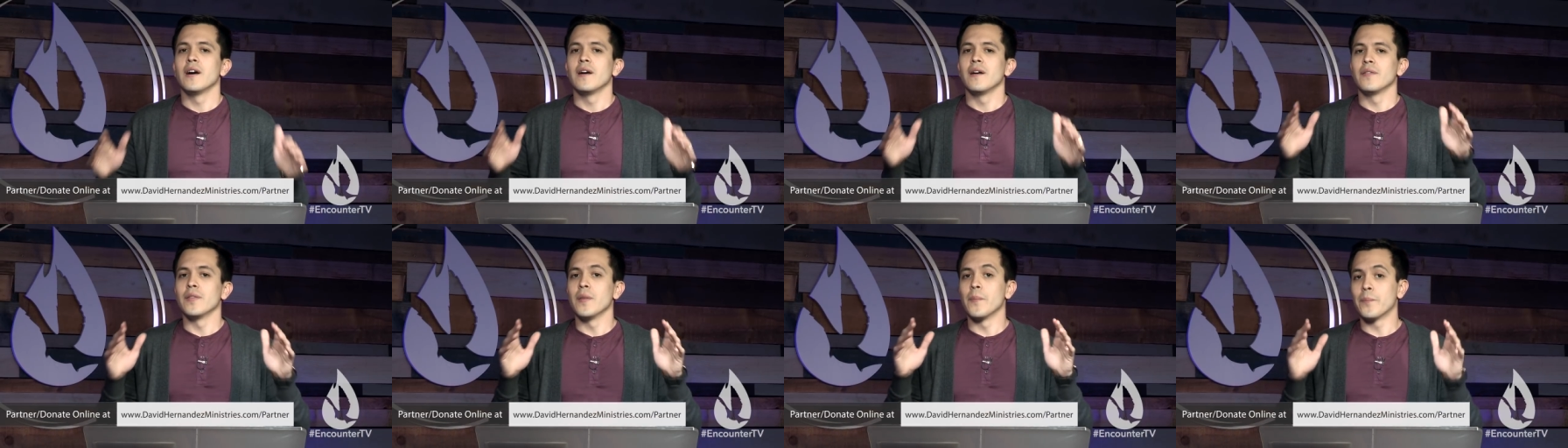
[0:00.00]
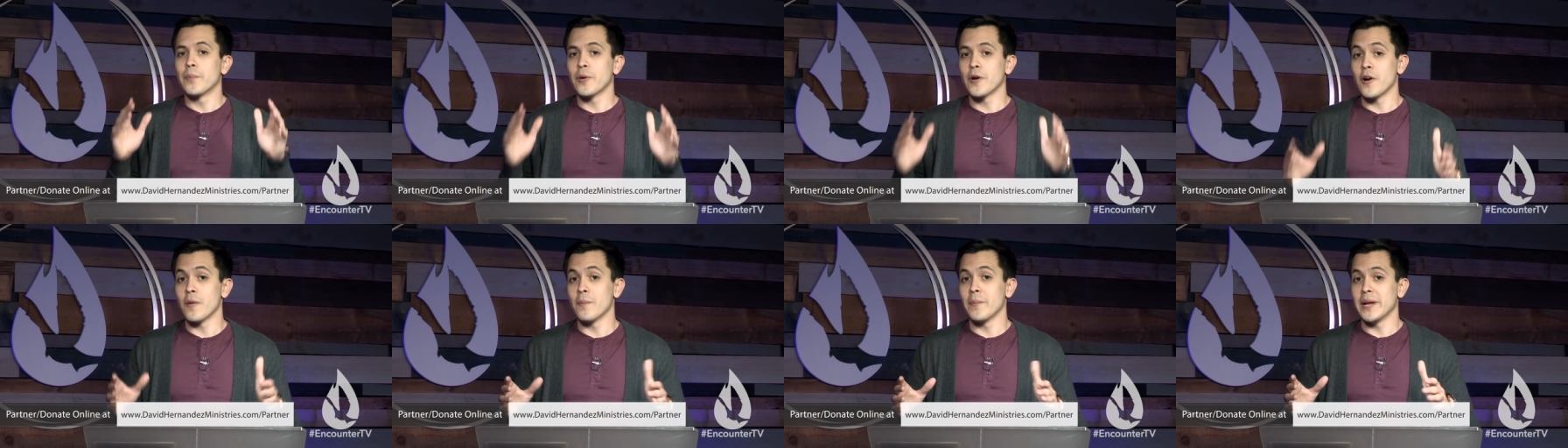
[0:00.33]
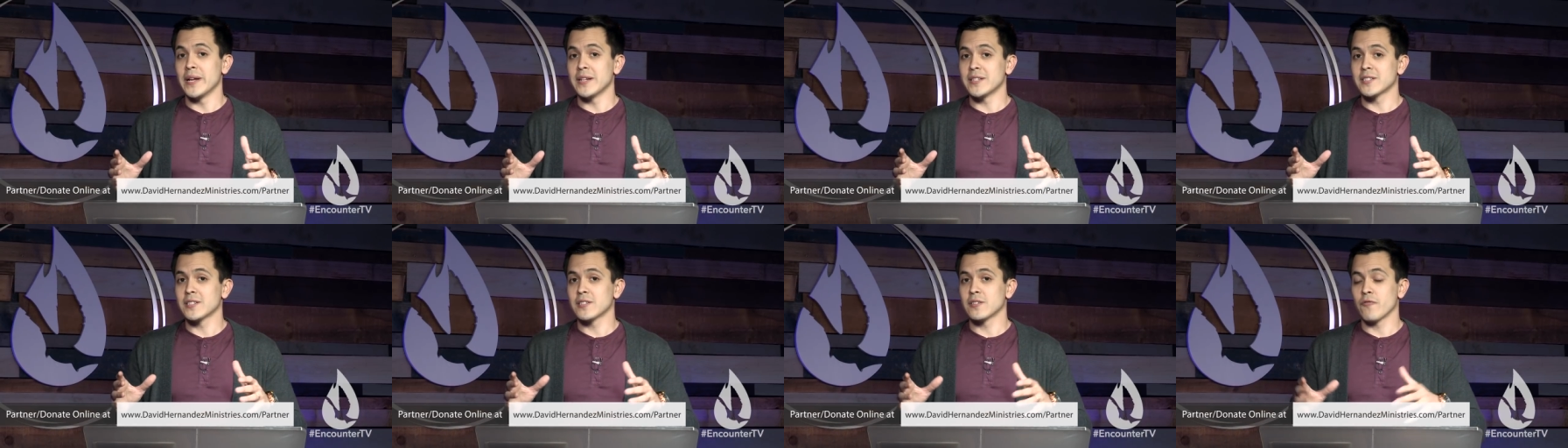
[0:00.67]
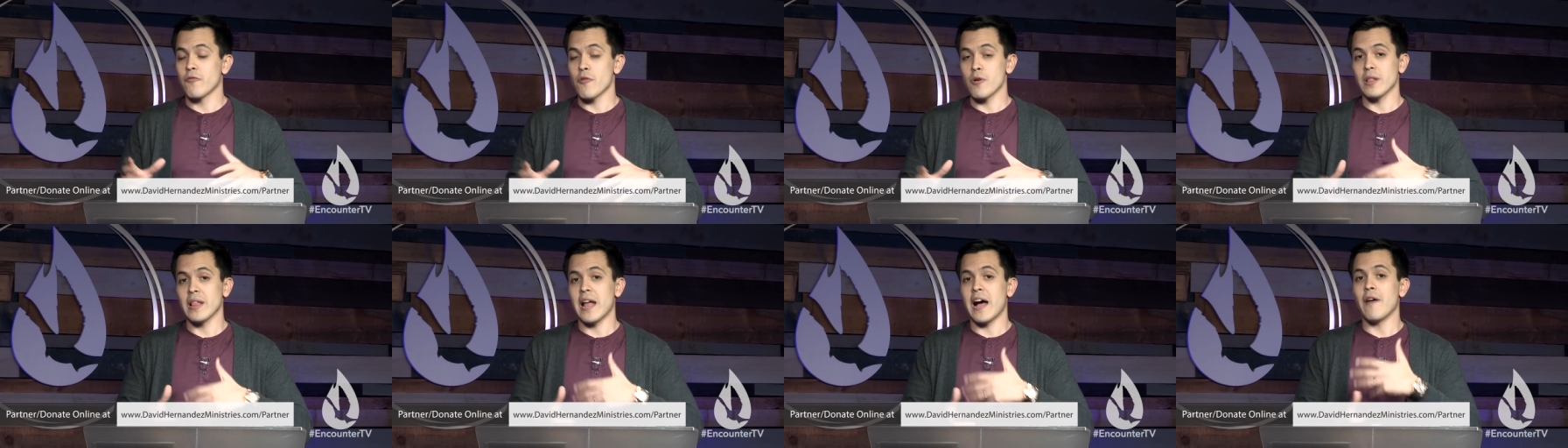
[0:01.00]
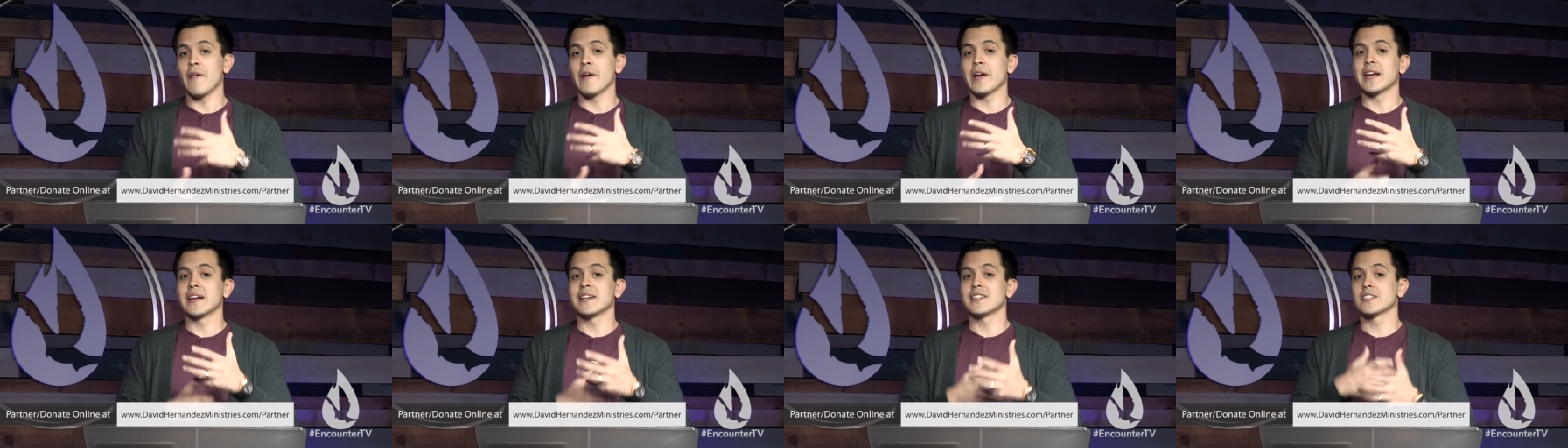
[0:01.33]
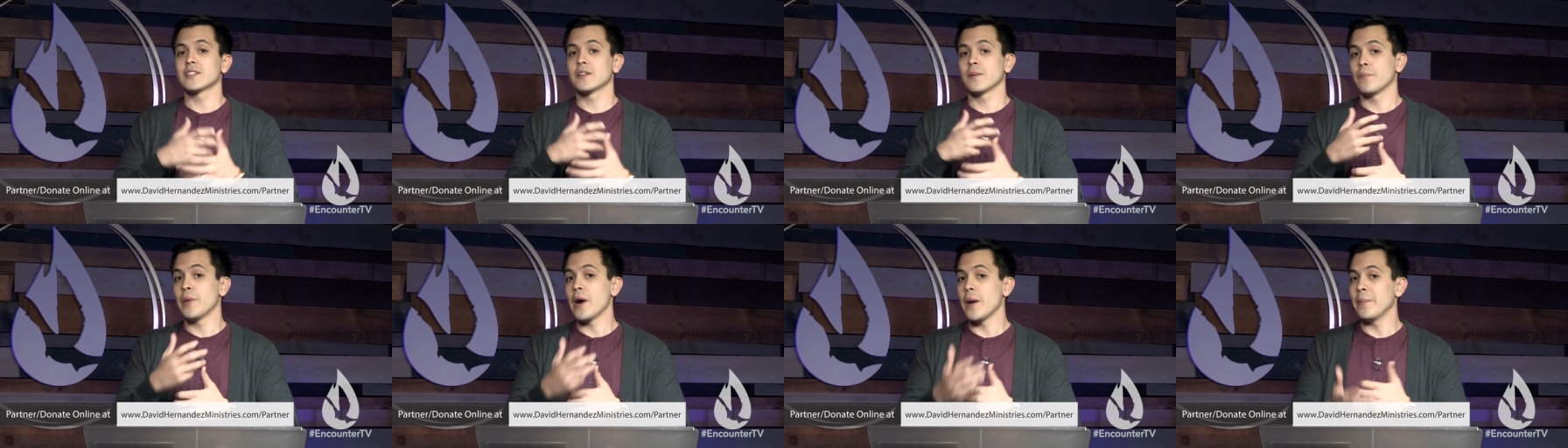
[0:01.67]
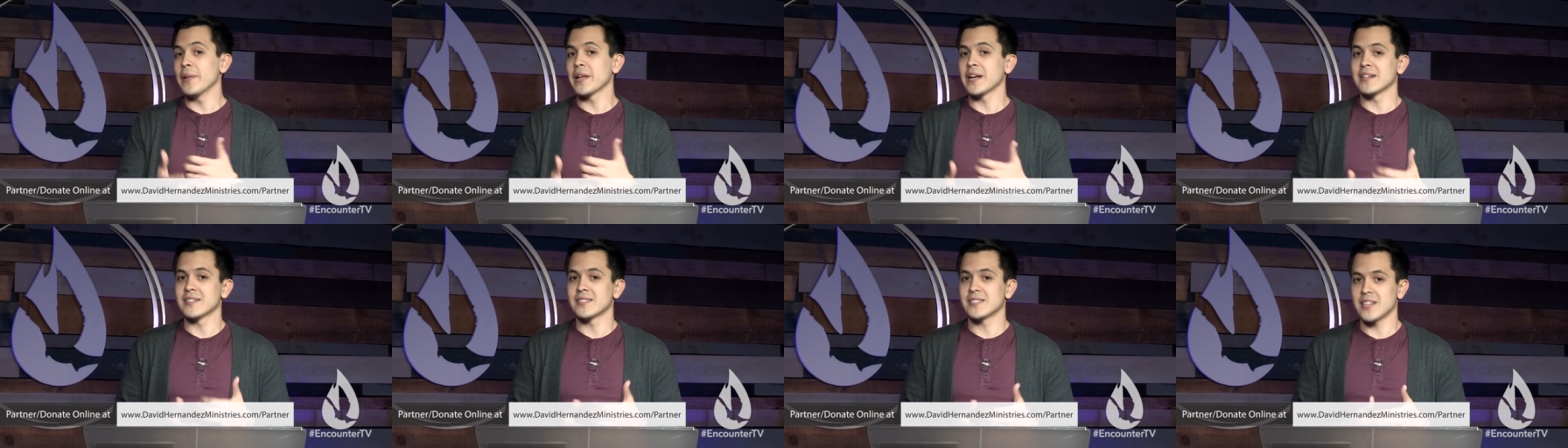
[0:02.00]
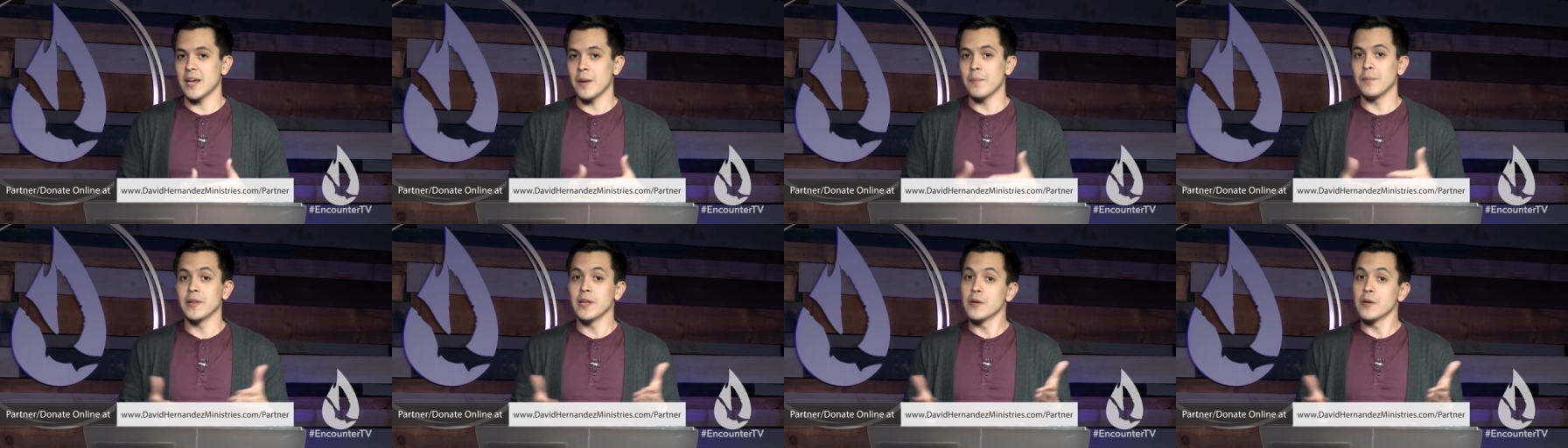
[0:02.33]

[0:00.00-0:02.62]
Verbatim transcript: the permits for allowing us public assembly,